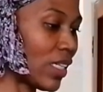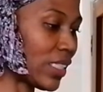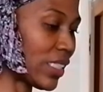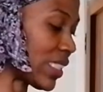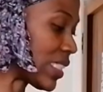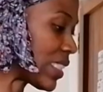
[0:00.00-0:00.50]

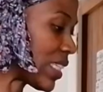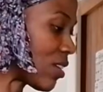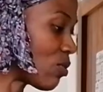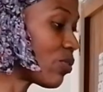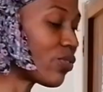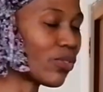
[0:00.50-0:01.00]
is
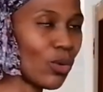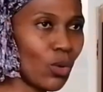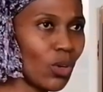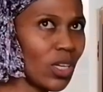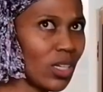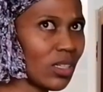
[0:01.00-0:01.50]
still
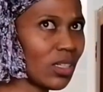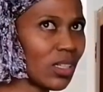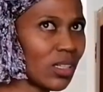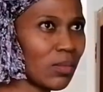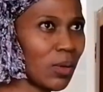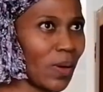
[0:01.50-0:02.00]
full,
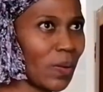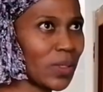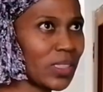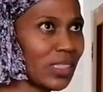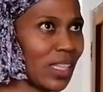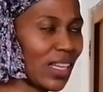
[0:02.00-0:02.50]
what
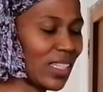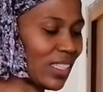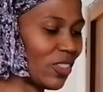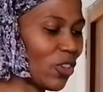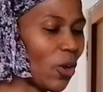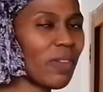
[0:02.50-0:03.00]
was that,
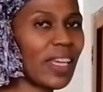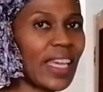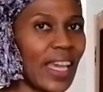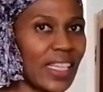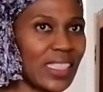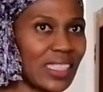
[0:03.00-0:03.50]
you know, the
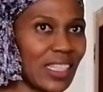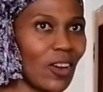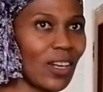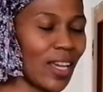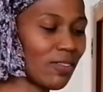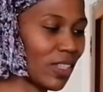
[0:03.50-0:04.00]
case,
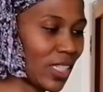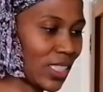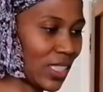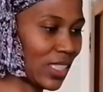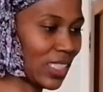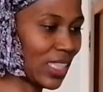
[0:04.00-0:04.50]
long life
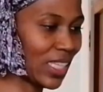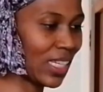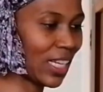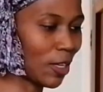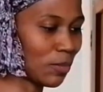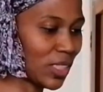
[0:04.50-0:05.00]
case, this
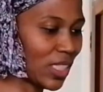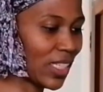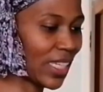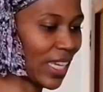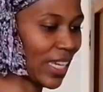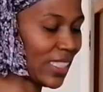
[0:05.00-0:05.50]
thing comes in
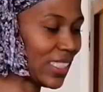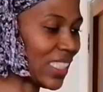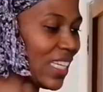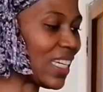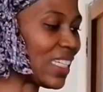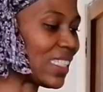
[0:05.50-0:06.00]
a
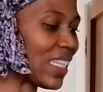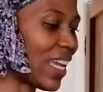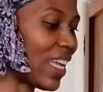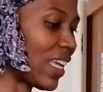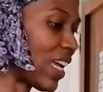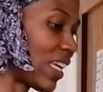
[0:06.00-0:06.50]
case
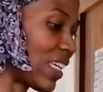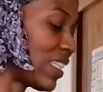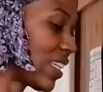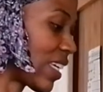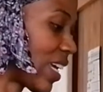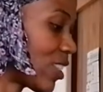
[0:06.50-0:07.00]
10,
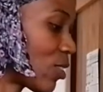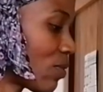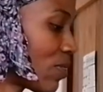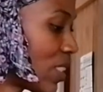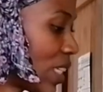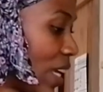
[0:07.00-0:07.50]
in a case
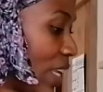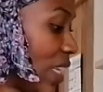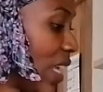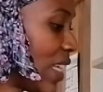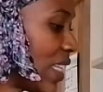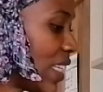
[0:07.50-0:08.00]
of
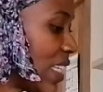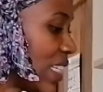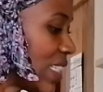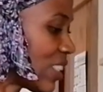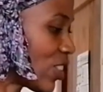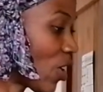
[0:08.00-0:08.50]
10.
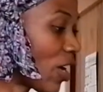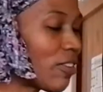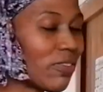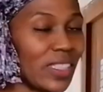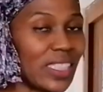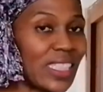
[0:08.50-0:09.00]
So
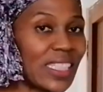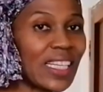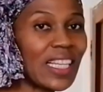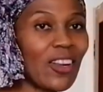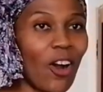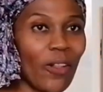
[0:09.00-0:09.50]
if it's
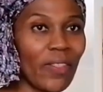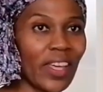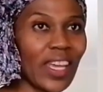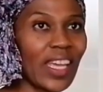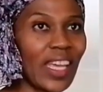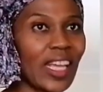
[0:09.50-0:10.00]
still on
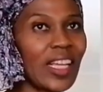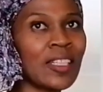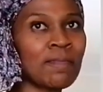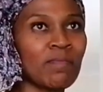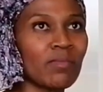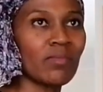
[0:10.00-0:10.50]
the,
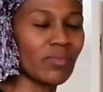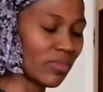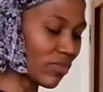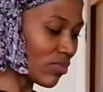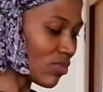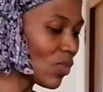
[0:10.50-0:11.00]

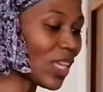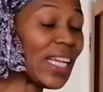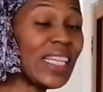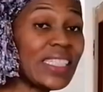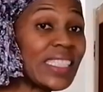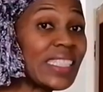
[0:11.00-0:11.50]

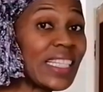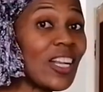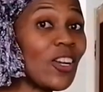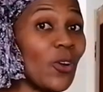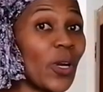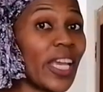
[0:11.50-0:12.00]
is still
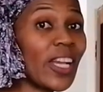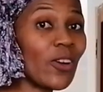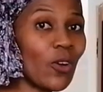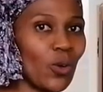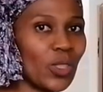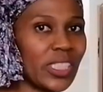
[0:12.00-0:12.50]

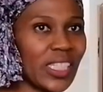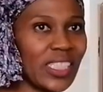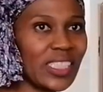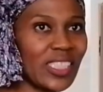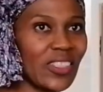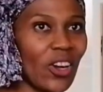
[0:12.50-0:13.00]
looking good,
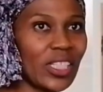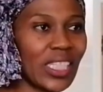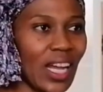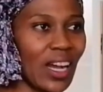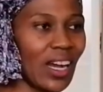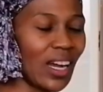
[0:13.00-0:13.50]
is not